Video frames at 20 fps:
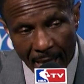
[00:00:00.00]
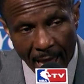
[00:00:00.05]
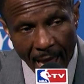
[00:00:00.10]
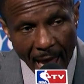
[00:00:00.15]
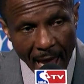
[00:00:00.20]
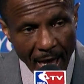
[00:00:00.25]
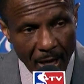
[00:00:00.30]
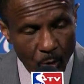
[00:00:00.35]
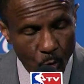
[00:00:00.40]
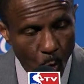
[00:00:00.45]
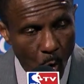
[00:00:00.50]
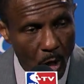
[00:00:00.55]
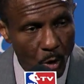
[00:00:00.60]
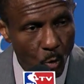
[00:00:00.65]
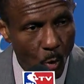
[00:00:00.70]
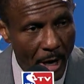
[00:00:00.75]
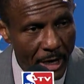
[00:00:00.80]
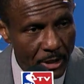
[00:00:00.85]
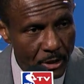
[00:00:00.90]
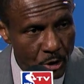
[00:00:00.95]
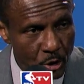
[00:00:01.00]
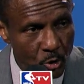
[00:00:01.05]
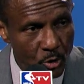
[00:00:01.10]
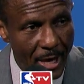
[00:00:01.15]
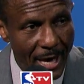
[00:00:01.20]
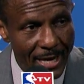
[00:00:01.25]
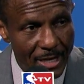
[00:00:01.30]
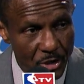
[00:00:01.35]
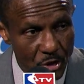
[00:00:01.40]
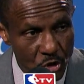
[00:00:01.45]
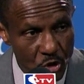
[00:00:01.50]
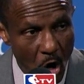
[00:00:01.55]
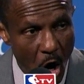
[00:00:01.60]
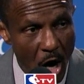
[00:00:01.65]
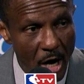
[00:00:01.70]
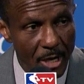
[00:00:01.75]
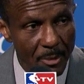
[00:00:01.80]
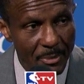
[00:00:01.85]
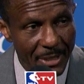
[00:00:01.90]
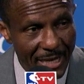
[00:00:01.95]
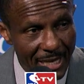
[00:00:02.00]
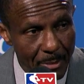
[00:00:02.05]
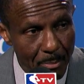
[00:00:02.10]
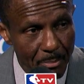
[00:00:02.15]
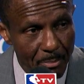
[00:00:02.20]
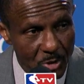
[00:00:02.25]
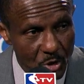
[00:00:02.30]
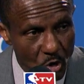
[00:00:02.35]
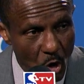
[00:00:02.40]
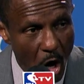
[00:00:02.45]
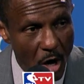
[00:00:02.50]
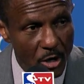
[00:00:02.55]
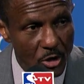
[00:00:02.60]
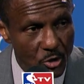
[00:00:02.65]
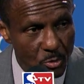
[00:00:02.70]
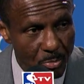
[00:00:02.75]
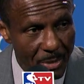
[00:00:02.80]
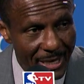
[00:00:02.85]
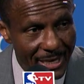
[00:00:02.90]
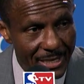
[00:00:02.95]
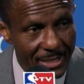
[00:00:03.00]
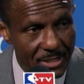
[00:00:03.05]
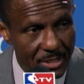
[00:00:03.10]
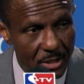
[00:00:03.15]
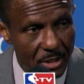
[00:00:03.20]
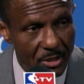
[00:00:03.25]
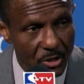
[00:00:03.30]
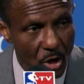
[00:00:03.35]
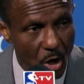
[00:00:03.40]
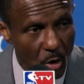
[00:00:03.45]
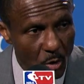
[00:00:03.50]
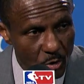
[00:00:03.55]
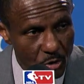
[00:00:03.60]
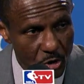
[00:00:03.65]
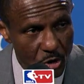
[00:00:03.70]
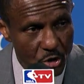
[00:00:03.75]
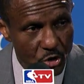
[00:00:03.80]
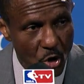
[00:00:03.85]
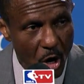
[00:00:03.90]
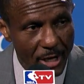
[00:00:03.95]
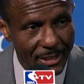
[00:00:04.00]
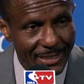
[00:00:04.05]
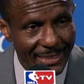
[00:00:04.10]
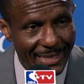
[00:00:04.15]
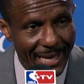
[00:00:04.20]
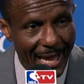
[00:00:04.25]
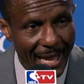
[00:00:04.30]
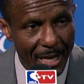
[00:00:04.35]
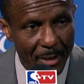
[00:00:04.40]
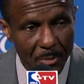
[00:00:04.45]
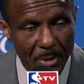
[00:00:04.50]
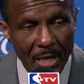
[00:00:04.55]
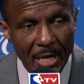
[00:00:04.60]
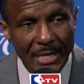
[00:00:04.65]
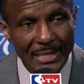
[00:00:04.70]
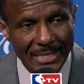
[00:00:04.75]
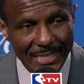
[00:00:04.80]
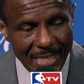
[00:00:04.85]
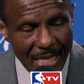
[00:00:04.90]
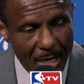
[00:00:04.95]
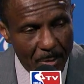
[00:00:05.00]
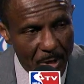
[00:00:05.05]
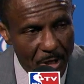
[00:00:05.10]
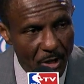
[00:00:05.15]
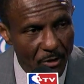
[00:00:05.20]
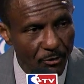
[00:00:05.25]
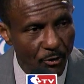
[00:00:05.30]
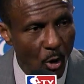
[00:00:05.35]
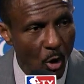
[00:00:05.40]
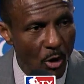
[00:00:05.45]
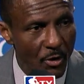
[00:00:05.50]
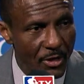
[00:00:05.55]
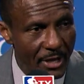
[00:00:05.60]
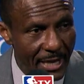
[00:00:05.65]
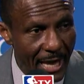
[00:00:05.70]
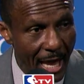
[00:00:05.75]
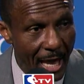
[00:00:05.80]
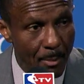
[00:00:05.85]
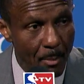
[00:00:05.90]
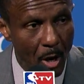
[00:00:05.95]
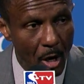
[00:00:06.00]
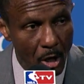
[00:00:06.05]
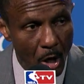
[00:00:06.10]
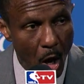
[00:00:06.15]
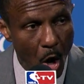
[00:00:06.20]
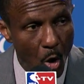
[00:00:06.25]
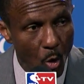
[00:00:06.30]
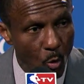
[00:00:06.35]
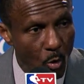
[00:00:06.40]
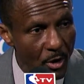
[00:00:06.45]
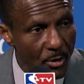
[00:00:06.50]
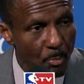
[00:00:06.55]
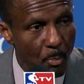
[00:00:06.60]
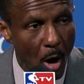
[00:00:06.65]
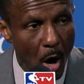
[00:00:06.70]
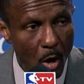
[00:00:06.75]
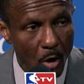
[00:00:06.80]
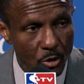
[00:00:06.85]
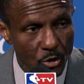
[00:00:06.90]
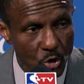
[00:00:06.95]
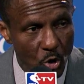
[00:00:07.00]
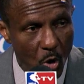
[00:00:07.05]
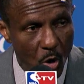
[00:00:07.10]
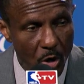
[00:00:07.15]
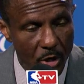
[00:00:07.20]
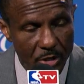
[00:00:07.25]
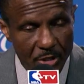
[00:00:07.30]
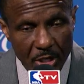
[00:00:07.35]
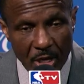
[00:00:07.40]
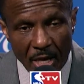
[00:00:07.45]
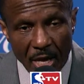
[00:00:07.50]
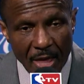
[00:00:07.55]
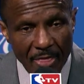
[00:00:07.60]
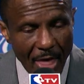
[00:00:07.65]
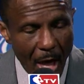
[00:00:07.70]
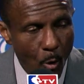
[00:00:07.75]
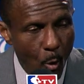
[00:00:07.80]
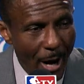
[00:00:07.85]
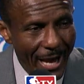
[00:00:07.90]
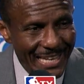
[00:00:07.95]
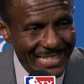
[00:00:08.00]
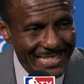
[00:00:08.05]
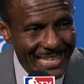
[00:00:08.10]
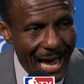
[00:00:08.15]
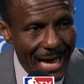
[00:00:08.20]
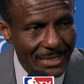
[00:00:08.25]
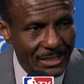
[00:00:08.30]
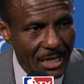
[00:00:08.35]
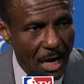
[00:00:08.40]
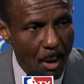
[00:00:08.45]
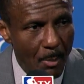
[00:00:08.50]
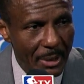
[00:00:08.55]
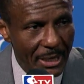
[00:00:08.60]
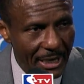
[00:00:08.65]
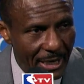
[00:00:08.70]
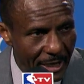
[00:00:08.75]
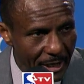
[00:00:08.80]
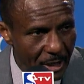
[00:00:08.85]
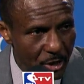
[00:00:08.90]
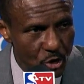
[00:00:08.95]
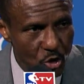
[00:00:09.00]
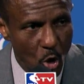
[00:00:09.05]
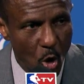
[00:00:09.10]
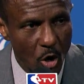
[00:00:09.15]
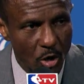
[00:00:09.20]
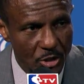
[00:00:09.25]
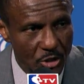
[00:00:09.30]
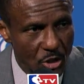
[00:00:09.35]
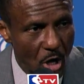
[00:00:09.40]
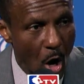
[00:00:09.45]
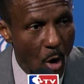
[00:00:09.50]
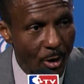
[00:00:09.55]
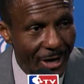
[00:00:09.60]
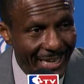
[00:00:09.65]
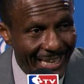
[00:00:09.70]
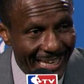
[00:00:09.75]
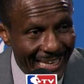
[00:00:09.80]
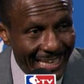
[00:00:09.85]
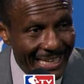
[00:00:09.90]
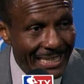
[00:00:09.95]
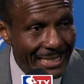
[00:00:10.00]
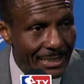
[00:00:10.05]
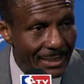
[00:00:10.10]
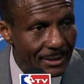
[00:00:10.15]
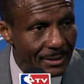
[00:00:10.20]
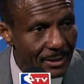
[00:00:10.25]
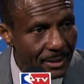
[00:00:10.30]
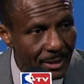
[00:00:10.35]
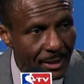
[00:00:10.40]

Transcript: And one way to do that is start him, get him starters minutes, you know, to start the game, to get him in the flow of the game along with Paul George. That way he's not coming in and George is already heated.